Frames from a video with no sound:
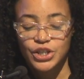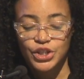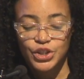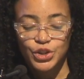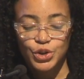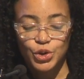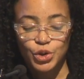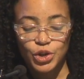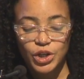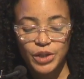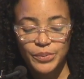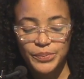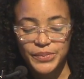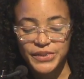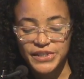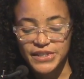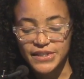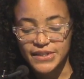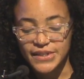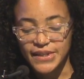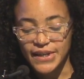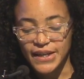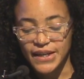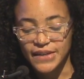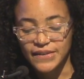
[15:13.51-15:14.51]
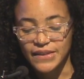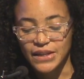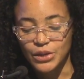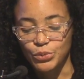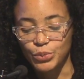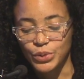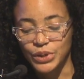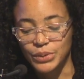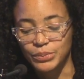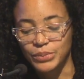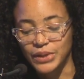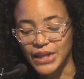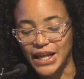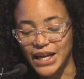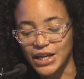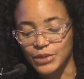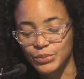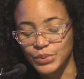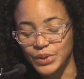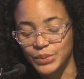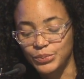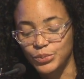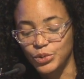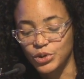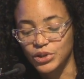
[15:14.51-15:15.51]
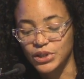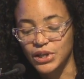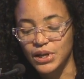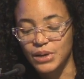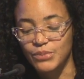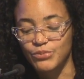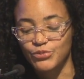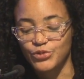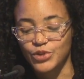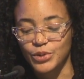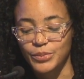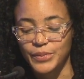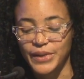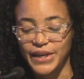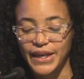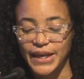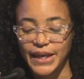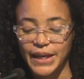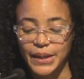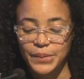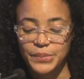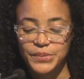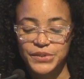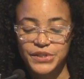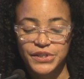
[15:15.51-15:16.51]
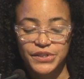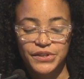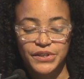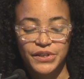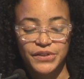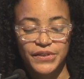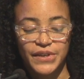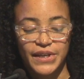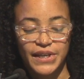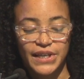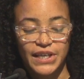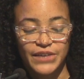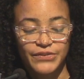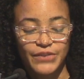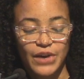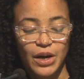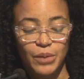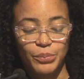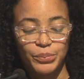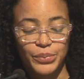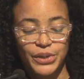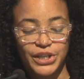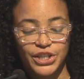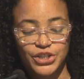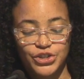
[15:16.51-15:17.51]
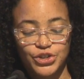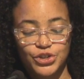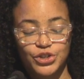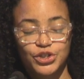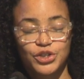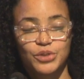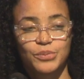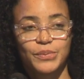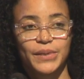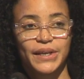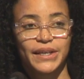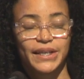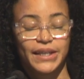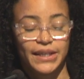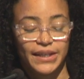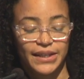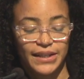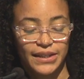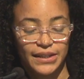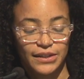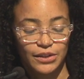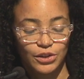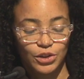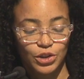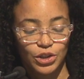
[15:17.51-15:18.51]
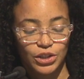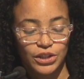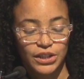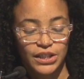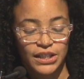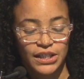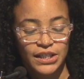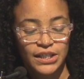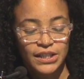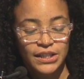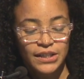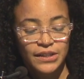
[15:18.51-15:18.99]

Europe is saying that we black people come from apes, then they give out pictures making it look